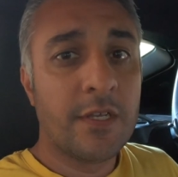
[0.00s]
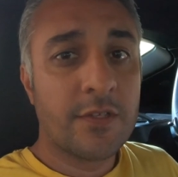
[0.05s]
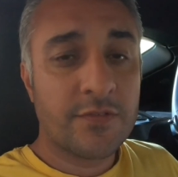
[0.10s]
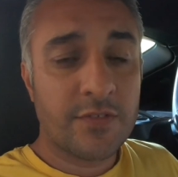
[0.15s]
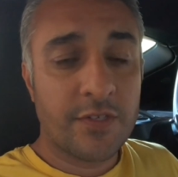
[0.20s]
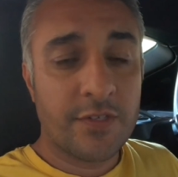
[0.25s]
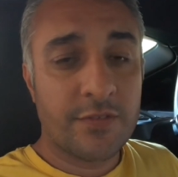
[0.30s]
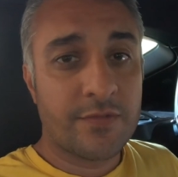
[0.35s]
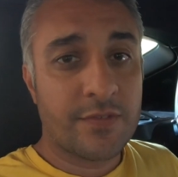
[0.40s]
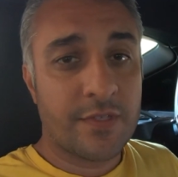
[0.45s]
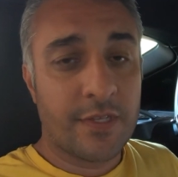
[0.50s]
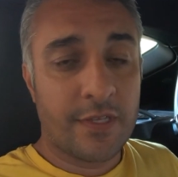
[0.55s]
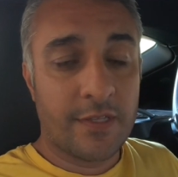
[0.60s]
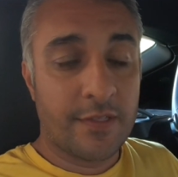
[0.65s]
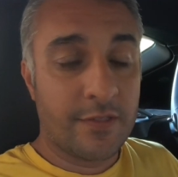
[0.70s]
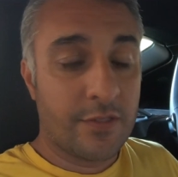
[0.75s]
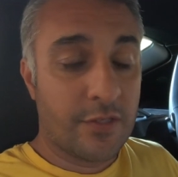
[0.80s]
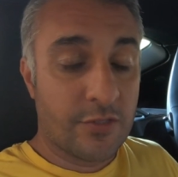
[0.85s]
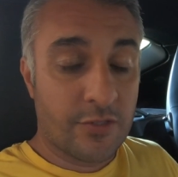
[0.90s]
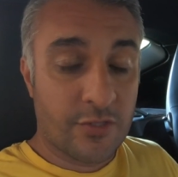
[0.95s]
So
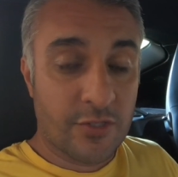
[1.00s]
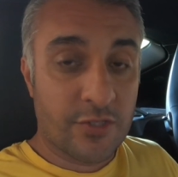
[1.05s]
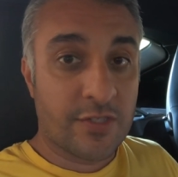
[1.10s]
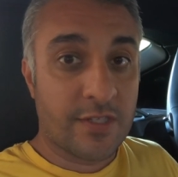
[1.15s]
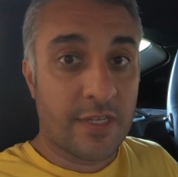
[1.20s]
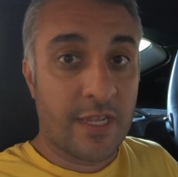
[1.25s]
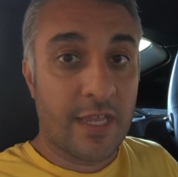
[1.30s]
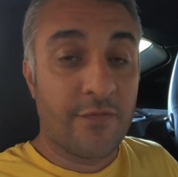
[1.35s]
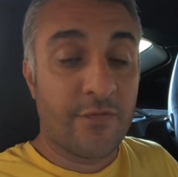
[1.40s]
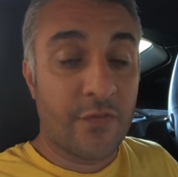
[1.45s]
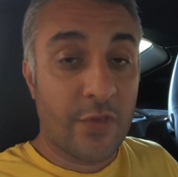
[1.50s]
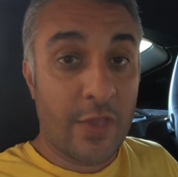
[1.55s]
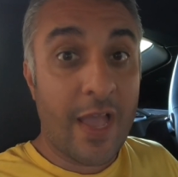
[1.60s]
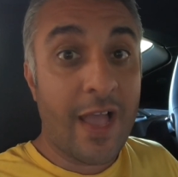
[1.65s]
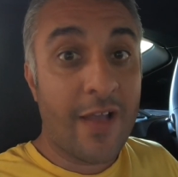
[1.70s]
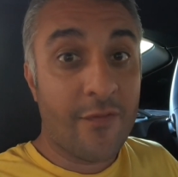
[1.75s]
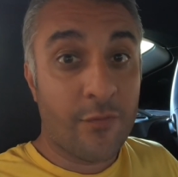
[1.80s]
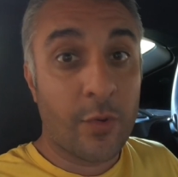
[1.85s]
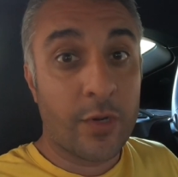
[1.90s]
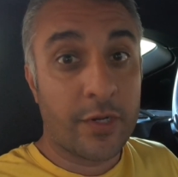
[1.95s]
you just, if you
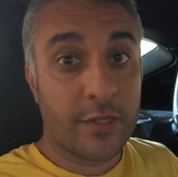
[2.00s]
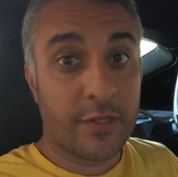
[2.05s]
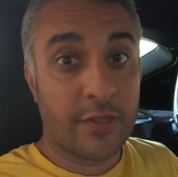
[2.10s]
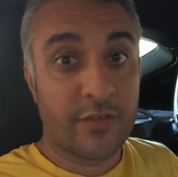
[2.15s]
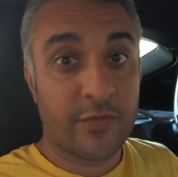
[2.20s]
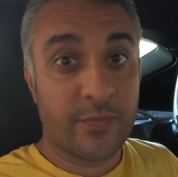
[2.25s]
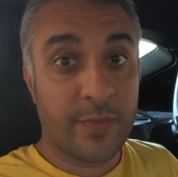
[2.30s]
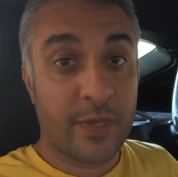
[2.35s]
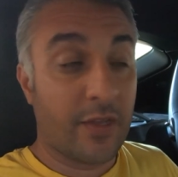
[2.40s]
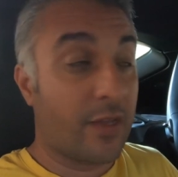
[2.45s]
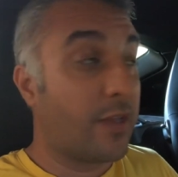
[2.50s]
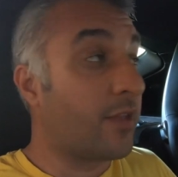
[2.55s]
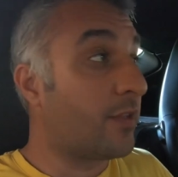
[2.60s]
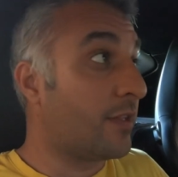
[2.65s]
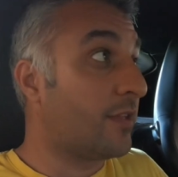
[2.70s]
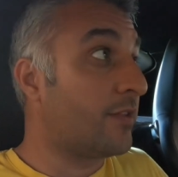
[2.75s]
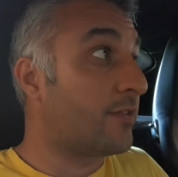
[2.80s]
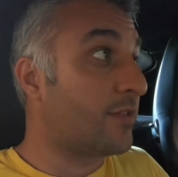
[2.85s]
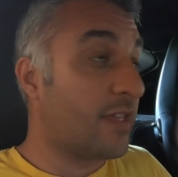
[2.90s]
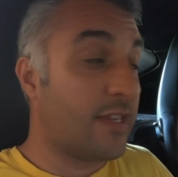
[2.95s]
have one of those belts,
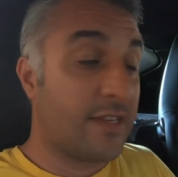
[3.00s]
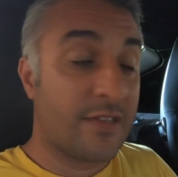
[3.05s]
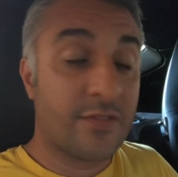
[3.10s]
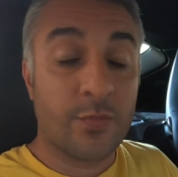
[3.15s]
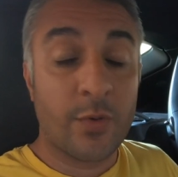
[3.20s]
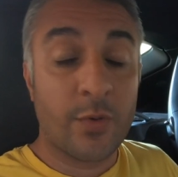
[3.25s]
it is